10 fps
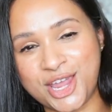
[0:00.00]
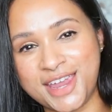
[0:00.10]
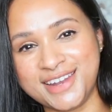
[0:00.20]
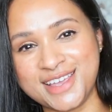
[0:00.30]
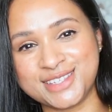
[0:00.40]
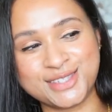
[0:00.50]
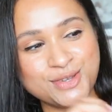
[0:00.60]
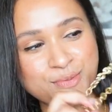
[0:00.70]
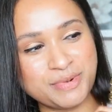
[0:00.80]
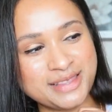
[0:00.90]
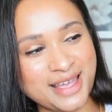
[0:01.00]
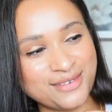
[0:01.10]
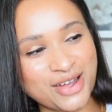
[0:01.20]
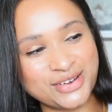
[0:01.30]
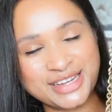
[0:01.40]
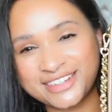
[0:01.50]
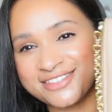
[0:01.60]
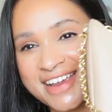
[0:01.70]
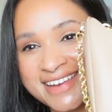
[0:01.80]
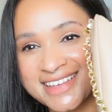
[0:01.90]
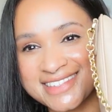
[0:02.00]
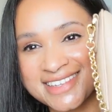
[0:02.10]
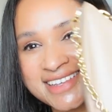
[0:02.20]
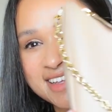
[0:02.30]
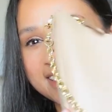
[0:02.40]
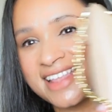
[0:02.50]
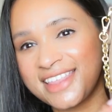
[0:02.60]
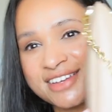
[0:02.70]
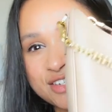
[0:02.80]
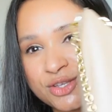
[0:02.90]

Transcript: chain is super loud on here right next to the leather.